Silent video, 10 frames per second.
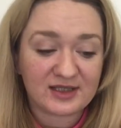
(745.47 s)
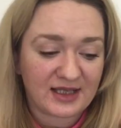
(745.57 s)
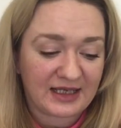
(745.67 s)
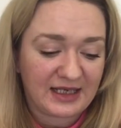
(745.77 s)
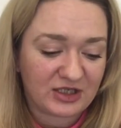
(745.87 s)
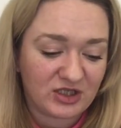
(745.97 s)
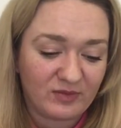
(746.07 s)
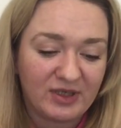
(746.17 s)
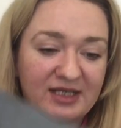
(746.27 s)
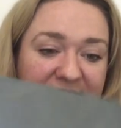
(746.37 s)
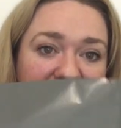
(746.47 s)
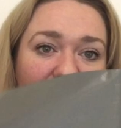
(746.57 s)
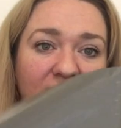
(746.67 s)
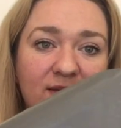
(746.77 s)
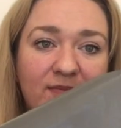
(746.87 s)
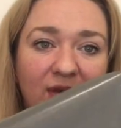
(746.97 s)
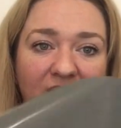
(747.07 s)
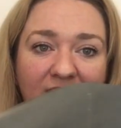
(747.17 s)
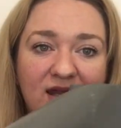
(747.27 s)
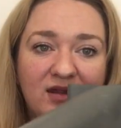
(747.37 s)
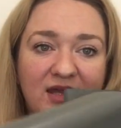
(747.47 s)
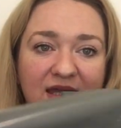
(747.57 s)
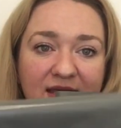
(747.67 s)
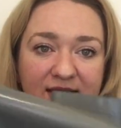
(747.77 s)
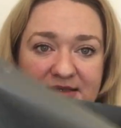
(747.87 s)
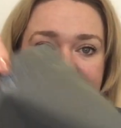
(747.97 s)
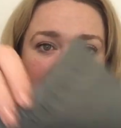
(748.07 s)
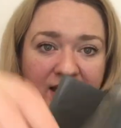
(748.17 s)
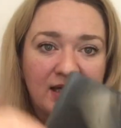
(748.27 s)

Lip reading: because they're collection in person. So I buy these